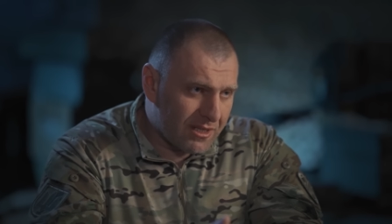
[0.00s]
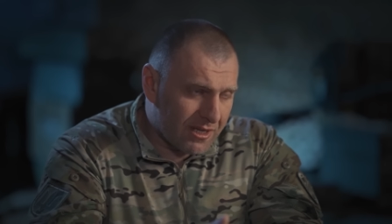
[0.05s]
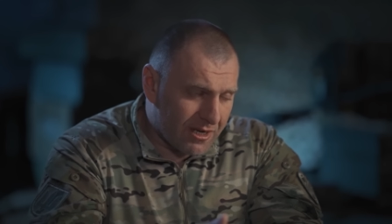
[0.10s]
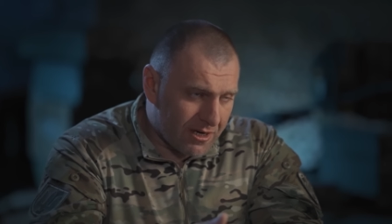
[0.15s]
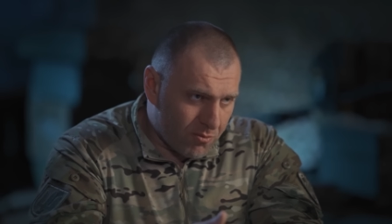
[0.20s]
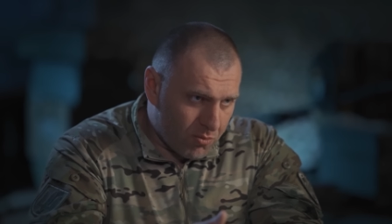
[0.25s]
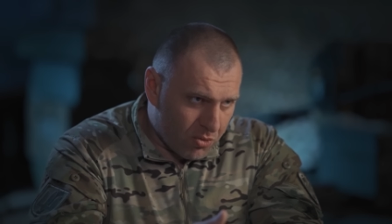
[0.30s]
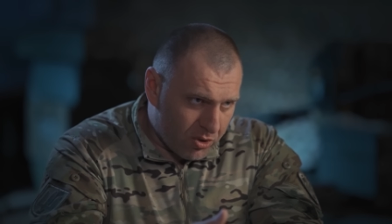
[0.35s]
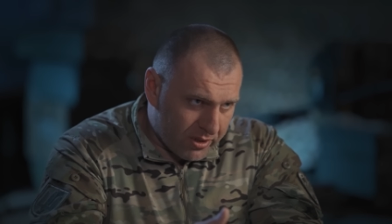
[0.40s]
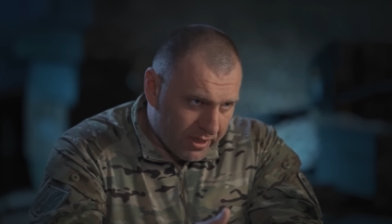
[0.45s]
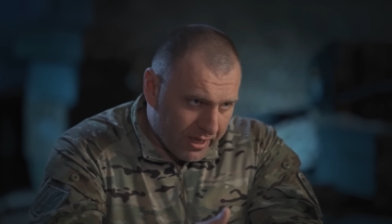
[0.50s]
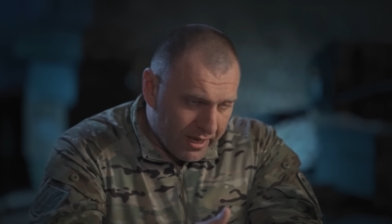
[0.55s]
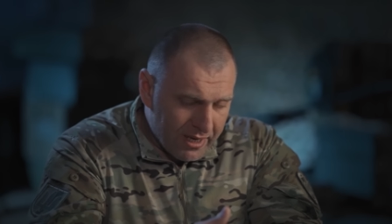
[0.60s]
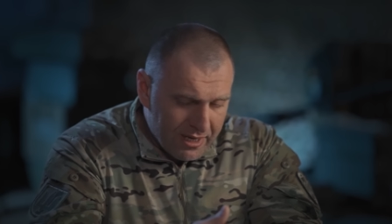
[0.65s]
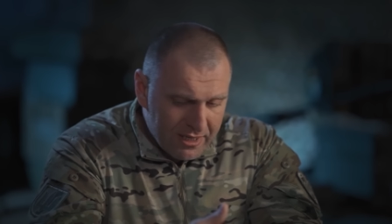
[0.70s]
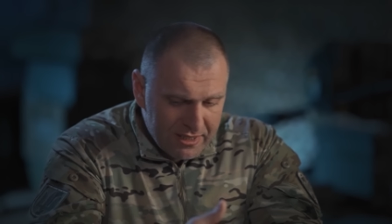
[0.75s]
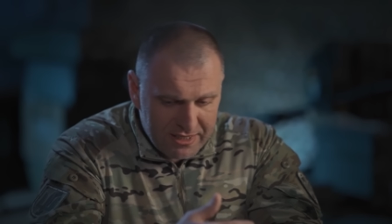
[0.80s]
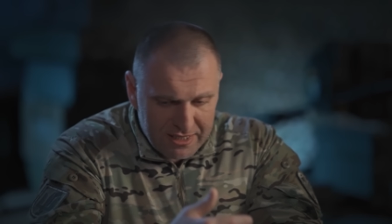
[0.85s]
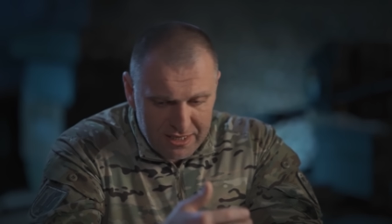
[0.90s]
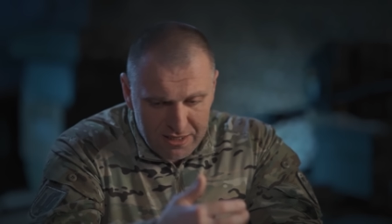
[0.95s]
activity,
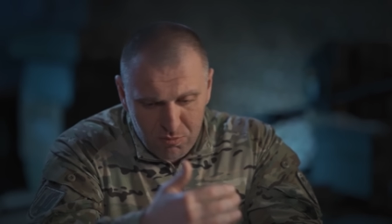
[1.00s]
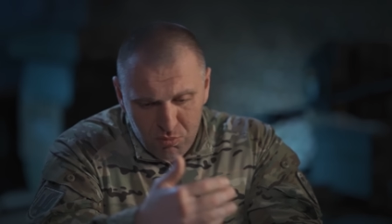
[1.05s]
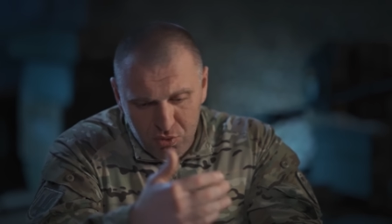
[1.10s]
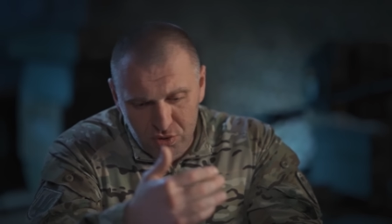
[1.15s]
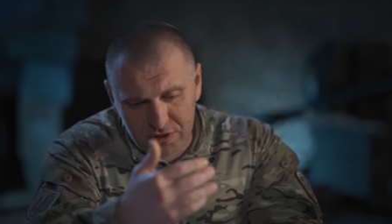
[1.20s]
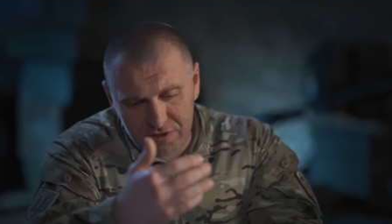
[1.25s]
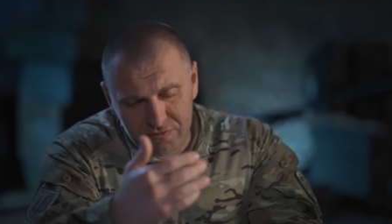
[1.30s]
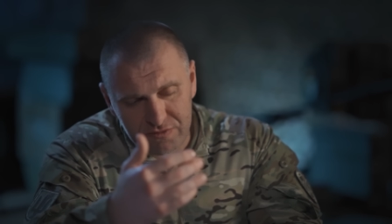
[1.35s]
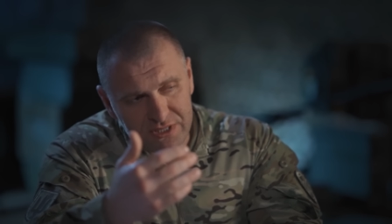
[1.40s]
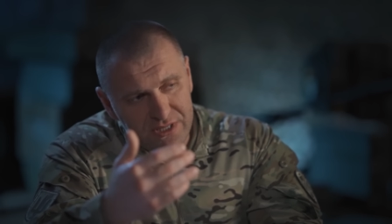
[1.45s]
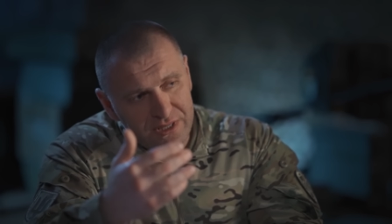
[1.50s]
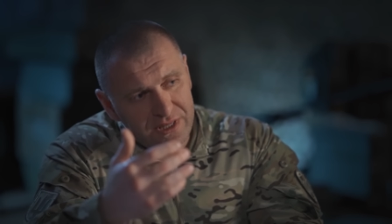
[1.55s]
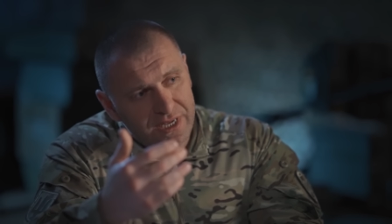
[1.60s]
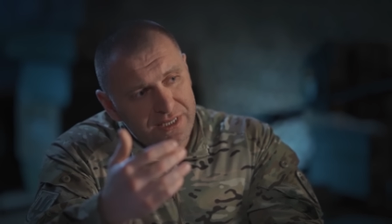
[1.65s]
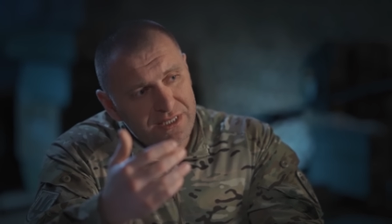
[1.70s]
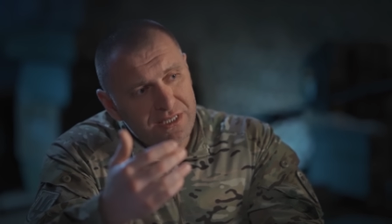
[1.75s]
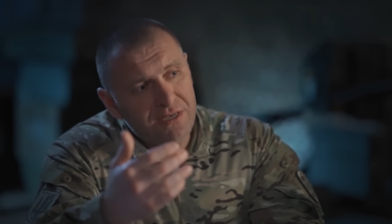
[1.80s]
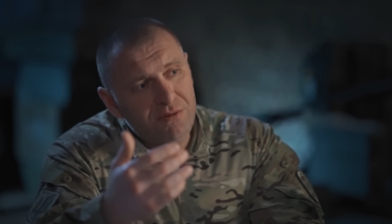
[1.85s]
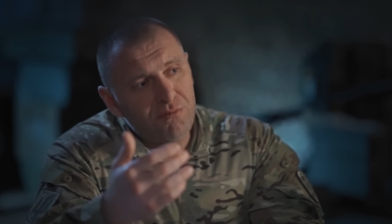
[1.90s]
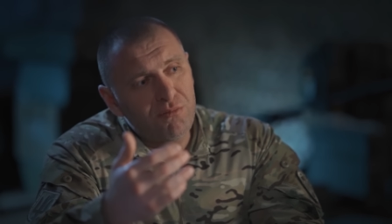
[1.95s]
and
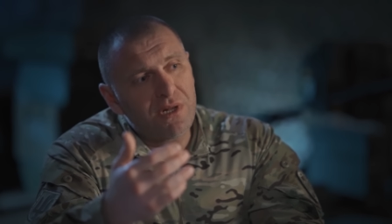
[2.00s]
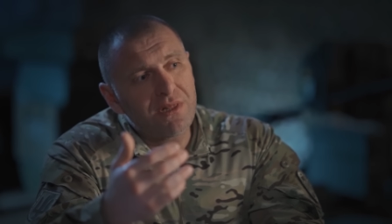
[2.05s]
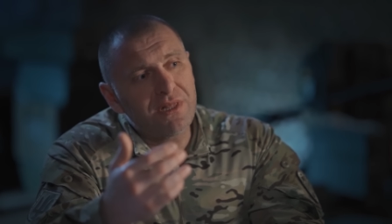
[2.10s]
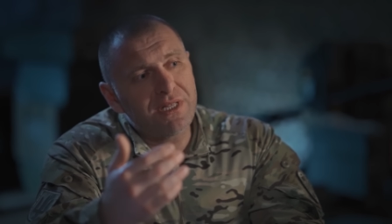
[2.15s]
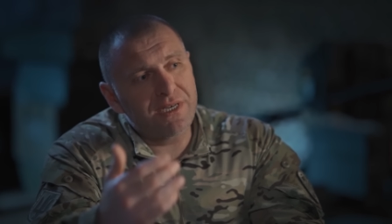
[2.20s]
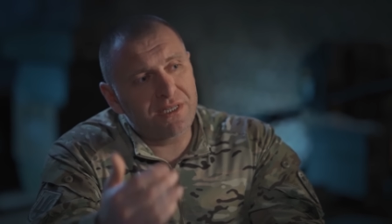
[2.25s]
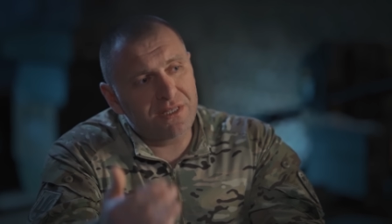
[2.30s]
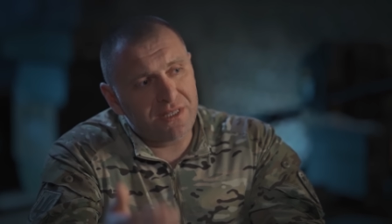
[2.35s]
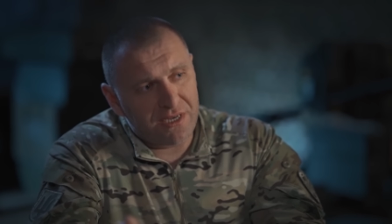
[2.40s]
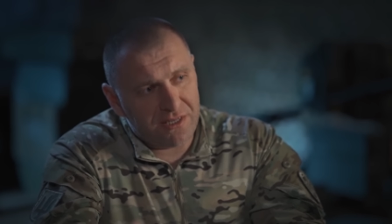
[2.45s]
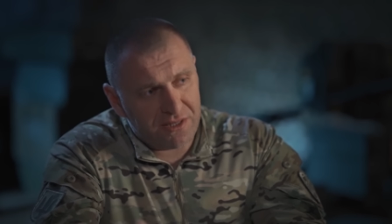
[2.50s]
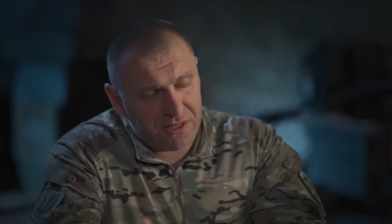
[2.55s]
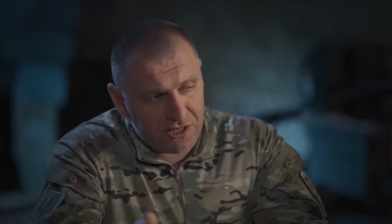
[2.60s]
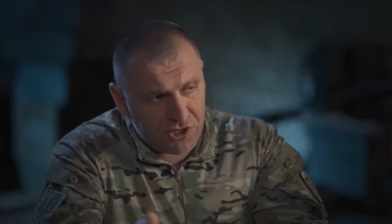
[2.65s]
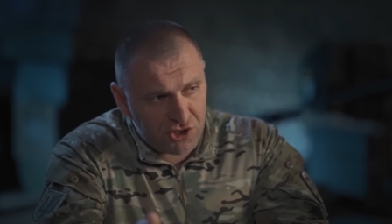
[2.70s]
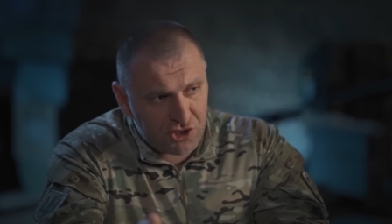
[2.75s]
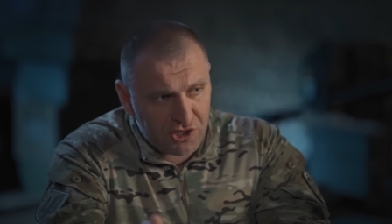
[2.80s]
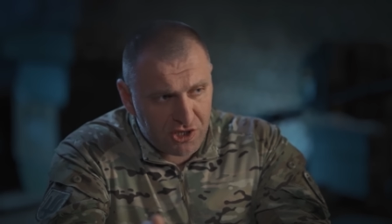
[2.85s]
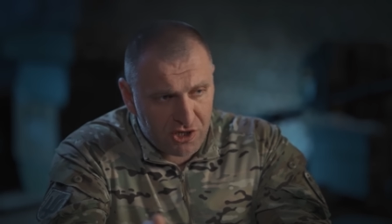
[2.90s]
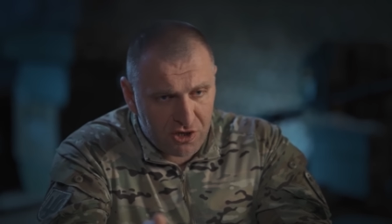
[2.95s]
work as part of
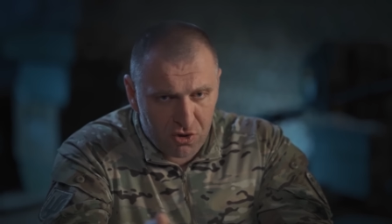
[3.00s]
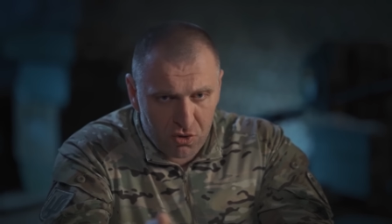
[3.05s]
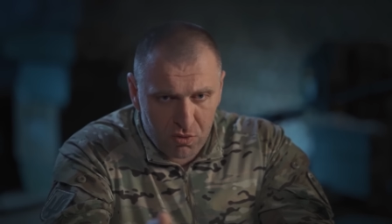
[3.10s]
small